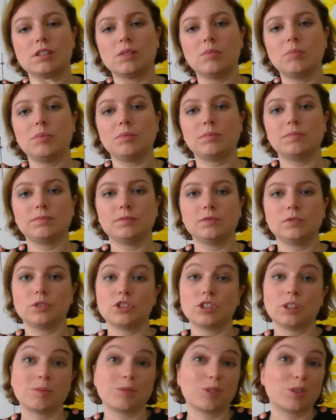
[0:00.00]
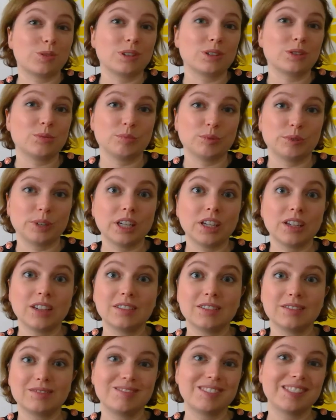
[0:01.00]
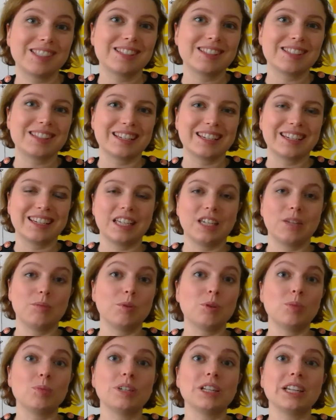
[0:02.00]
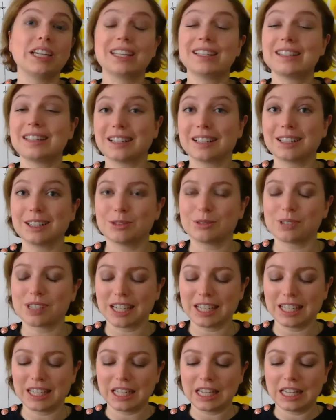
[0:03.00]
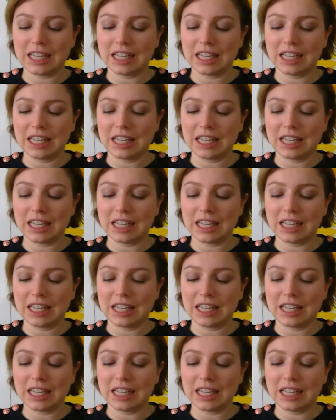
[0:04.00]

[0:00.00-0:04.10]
zip, which I'm going to break, since I keep opening it and closing it.